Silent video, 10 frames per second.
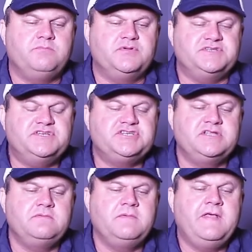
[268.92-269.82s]

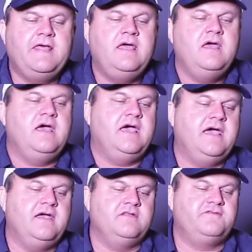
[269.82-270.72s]
position,
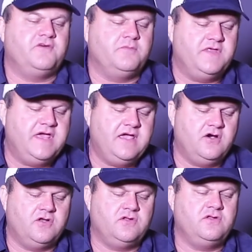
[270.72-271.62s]
and from there
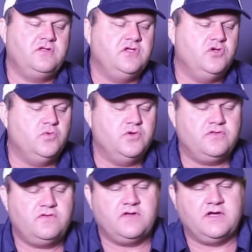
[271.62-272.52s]
on you
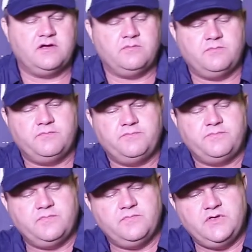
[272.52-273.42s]
would
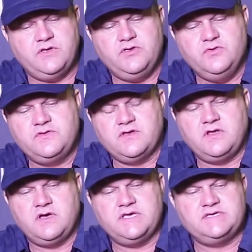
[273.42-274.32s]

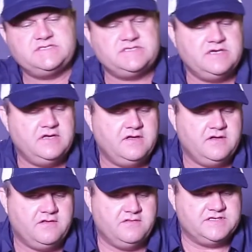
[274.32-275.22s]
utilize
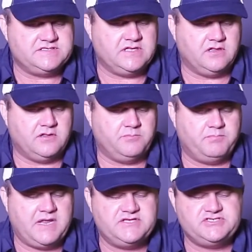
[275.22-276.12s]
this little
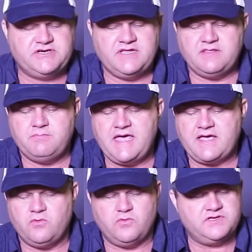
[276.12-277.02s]
plunger in the
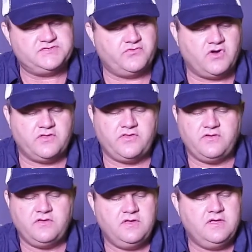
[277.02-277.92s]
back, or this rod,
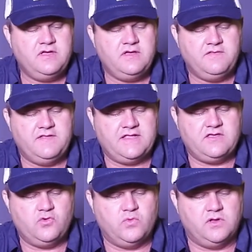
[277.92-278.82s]
that
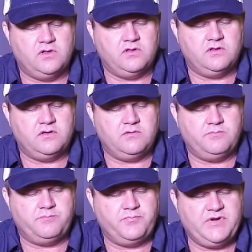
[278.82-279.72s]
you will
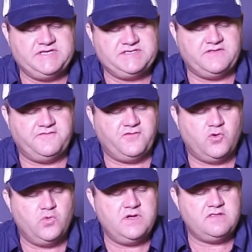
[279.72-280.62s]
press it
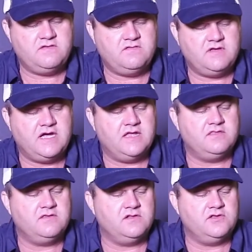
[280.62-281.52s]
forward
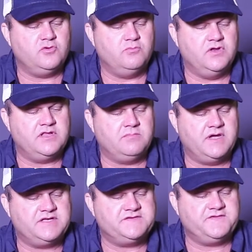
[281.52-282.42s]
until your bullet
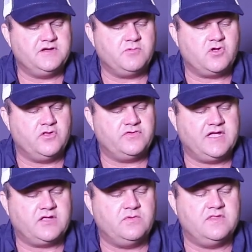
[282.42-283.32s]
makes firm
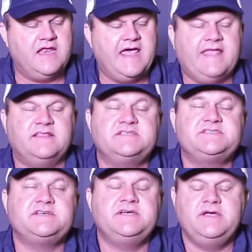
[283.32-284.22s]
contact with the lance.